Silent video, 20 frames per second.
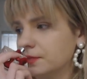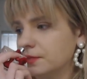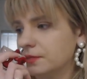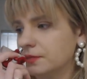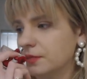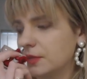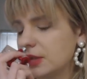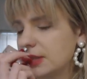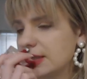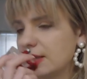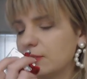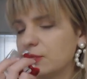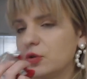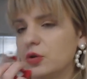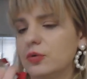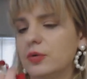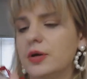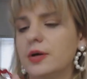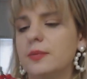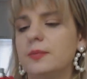some
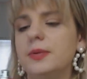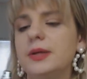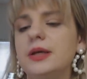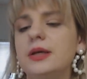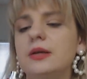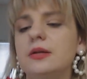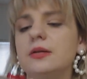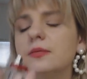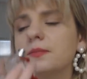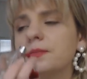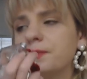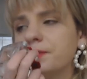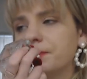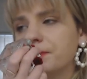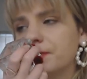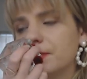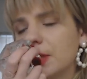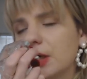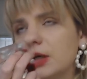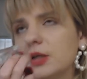tonka bean.
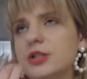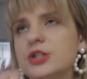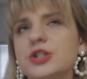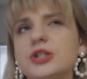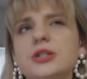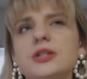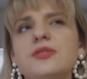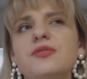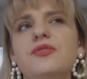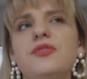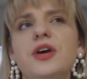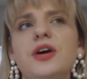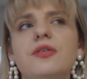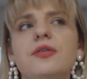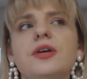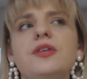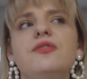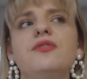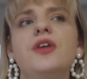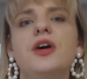It's just a
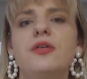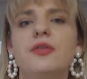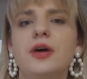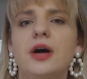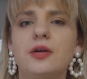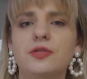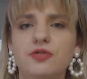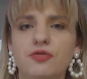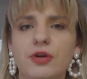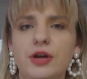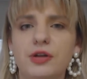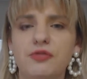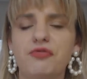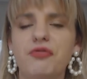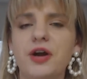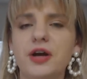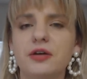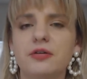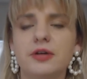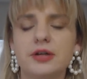very, very underrated
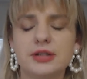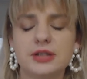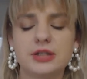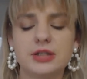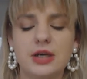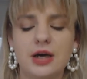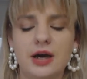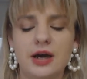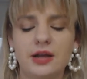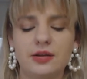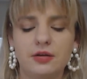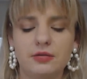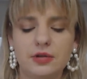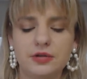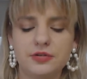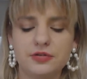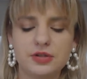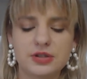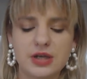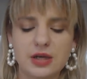fragrance. I don't
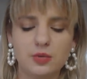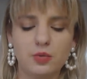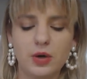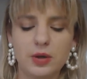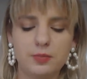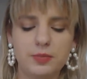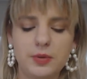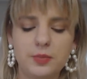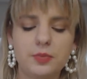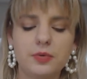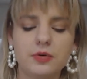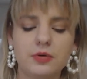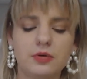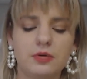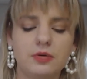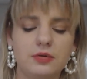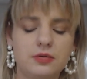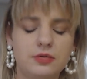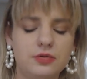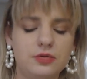understand why
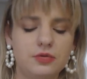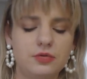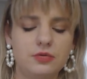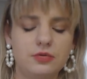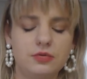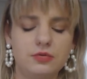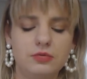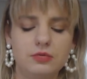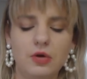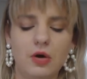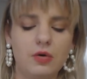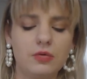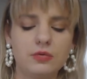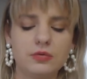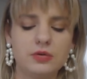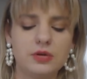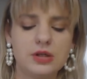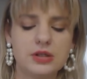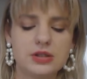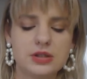people
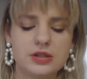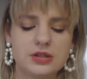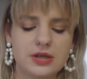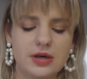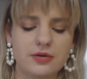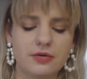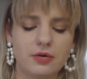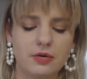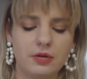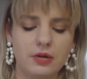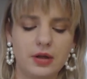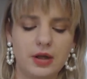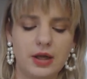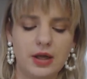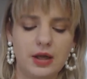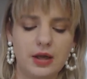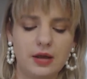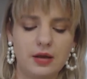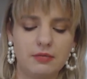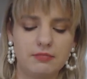don't
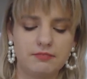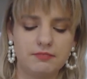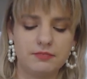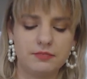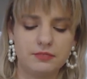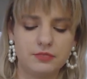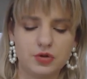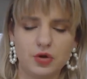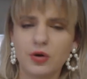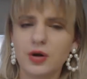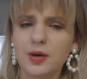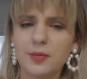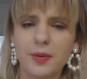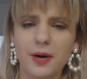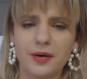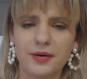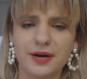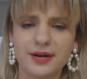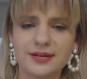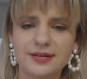necessarily talk
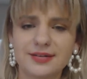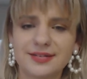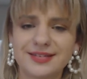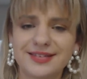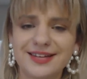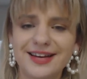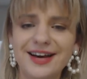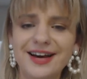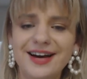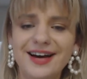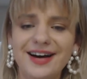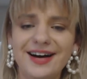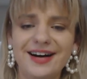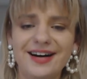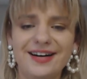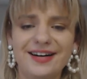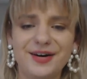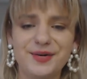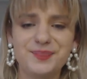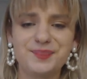about it.
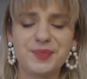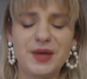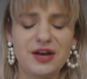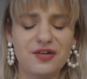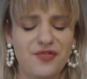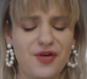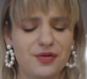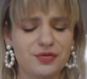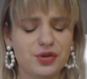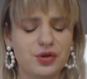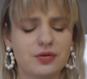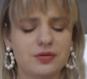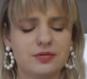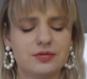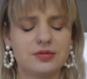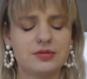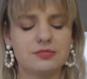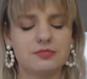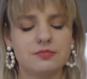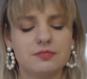I found
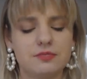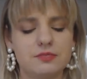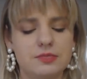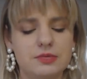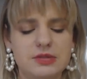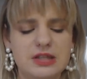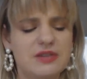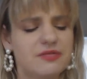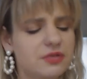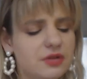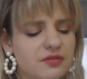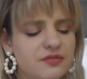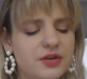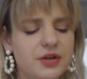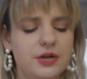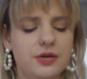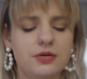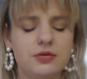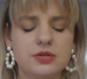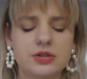several
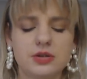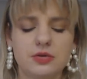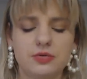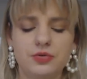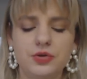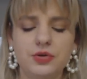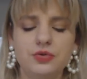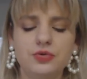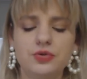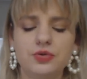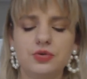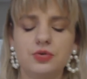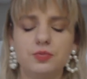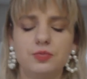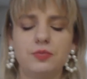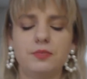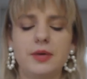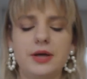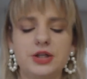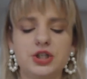videos on
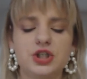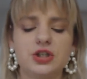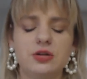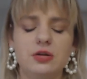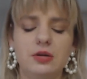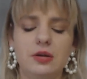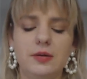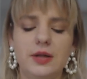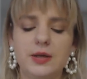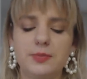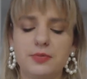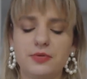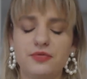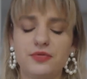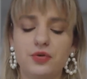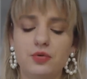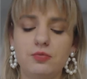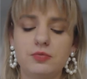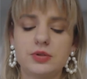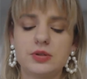YouTube mentioning Lalique
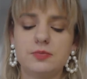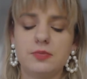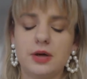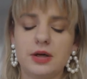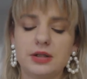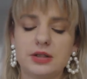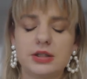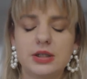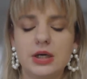perfumes, but